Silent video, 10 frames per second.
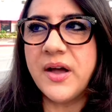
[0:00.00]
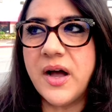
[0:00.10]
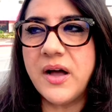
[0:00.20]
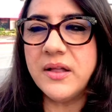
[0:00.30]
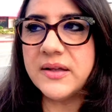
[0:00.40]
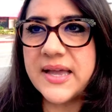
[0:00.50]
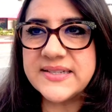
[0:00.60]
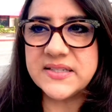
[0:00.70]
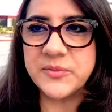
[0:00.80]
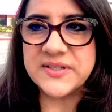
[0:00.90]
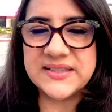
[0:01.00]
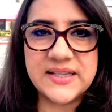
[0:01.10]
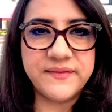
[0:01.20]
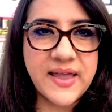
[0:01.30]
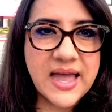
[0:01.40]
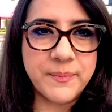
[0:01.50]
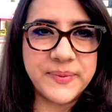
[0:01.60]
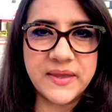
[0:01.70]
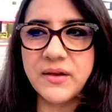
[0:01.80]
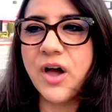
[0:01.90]
All customers leave
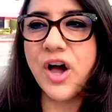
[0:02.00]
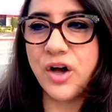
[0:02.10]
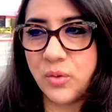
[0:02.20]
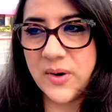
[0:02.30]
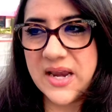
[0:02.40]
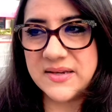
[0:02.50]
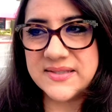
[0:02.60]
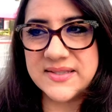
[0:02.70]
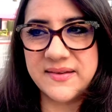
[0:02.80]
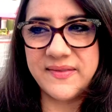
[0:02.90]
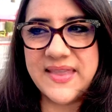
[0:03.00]
happy always.